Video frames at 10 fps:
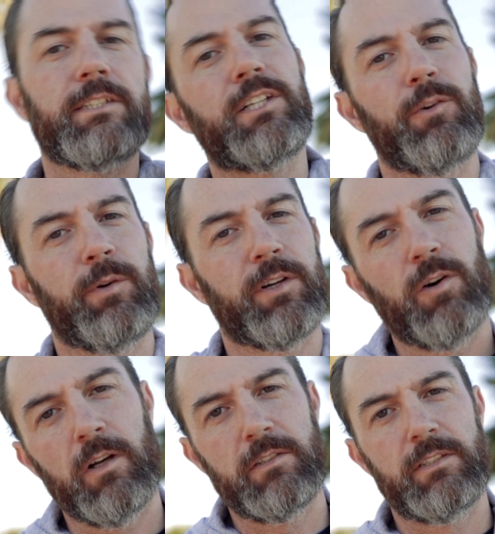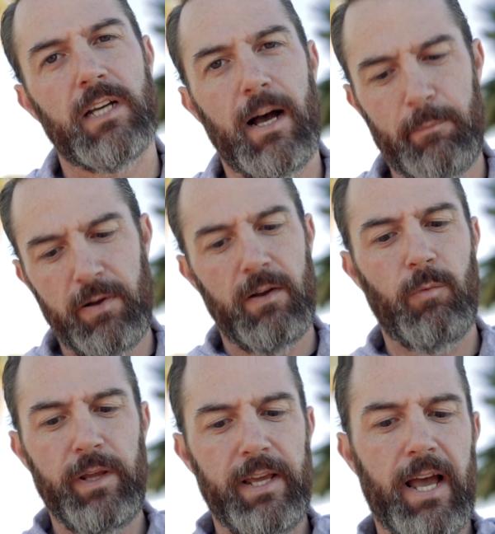Continuing across the top,
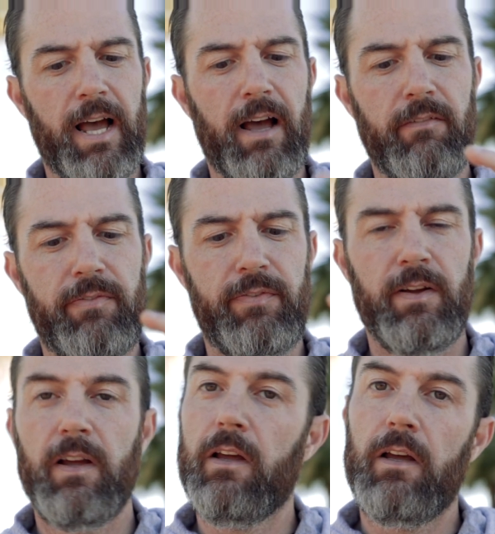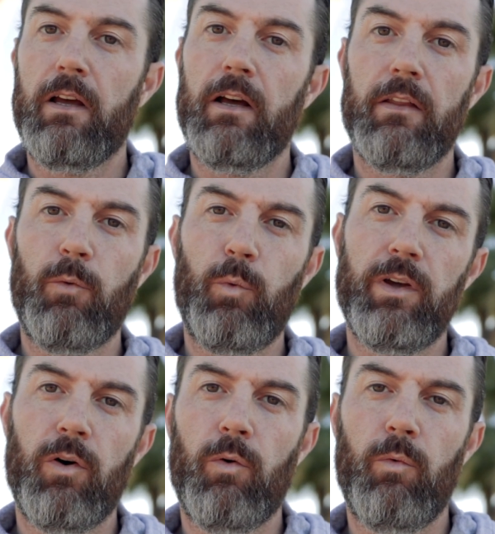we have the
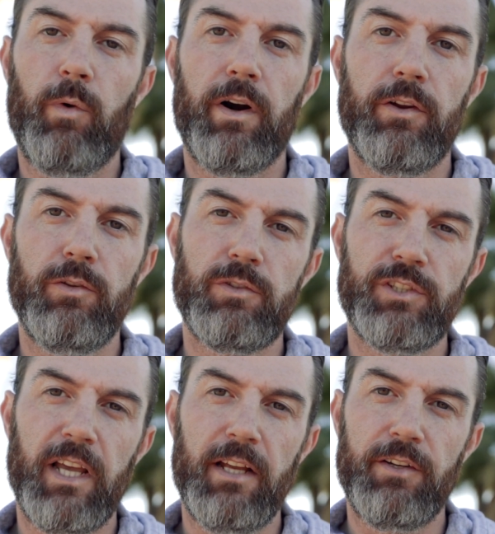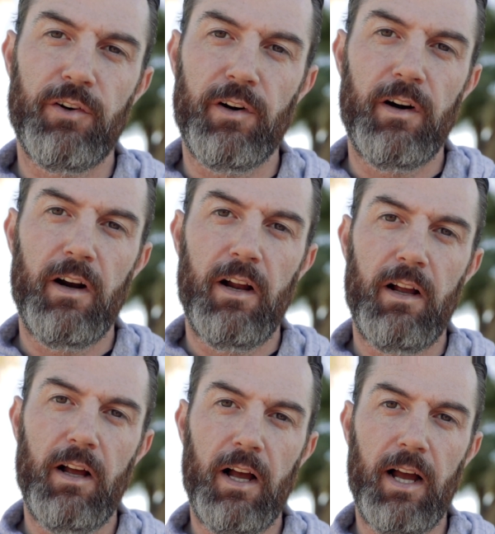wheel where you set your
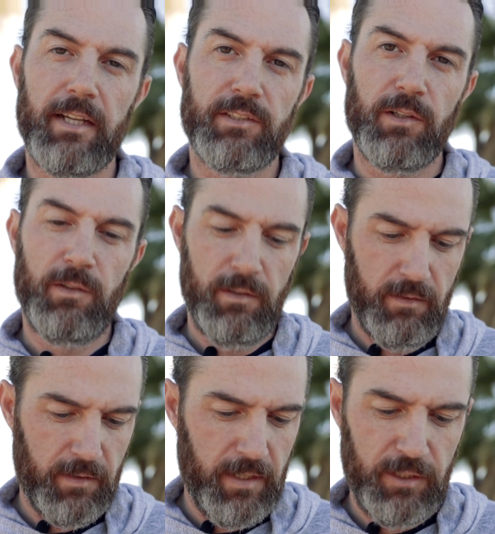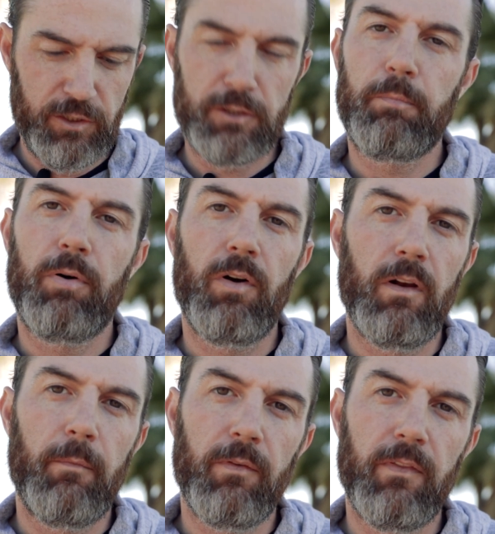ISO, right? You just
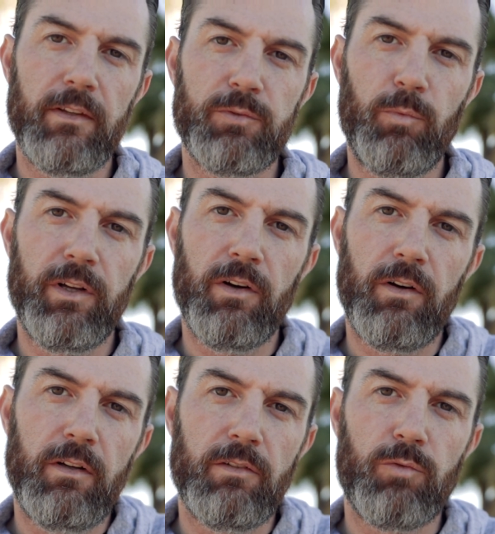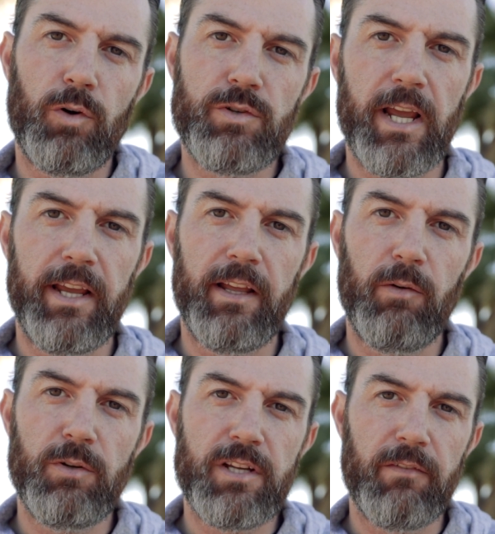pull up on this wheel, rotate
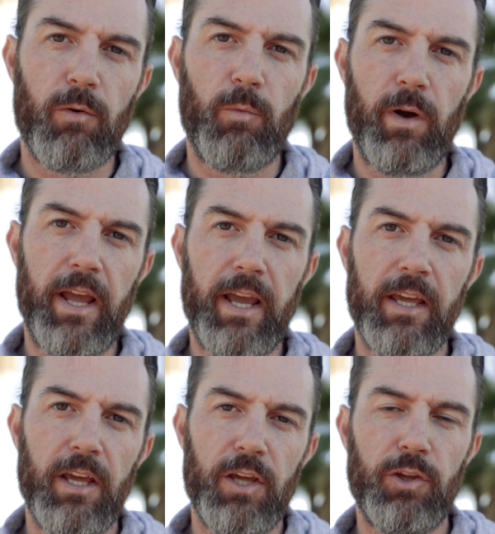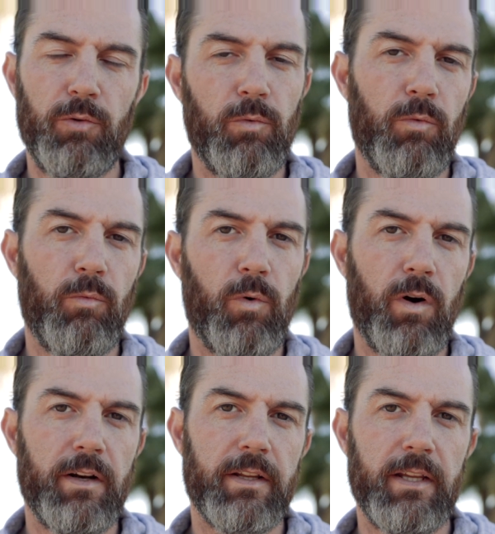it whichever way you
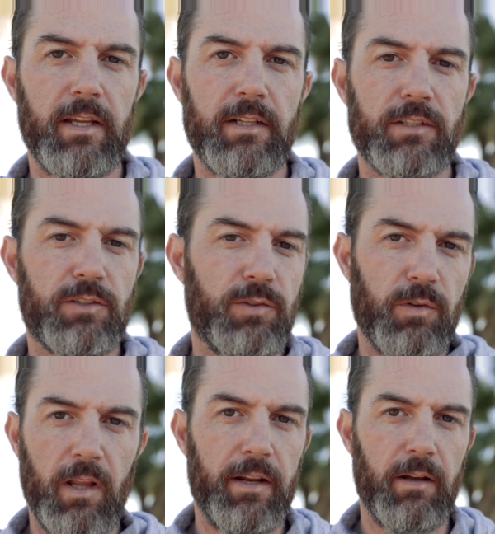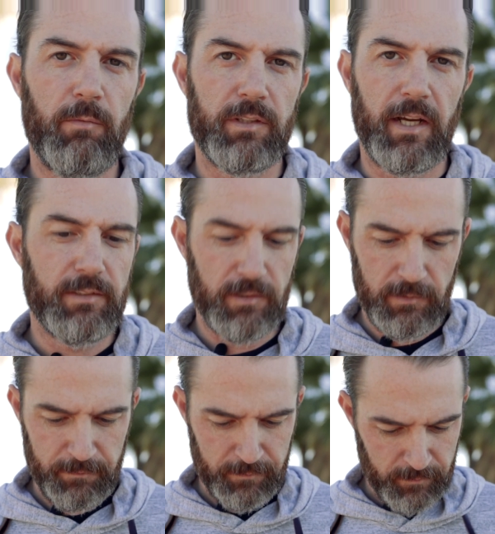want it to line up with ISO